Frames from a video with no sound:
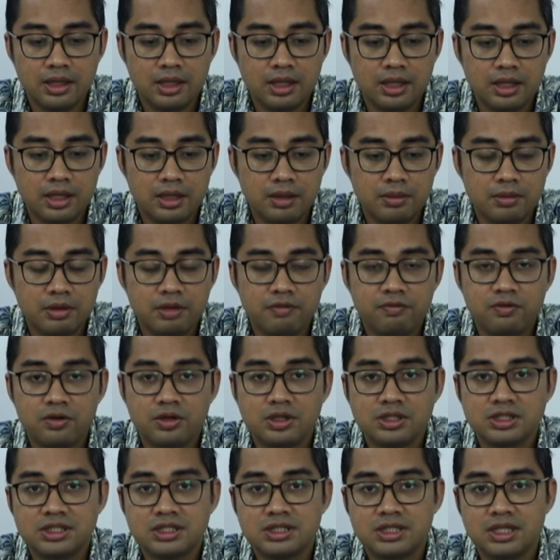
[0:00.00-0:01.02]
And of
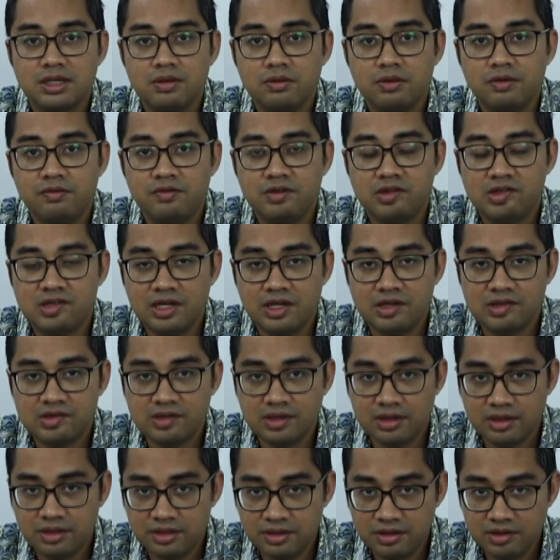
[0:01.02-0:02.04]
course, we've discussed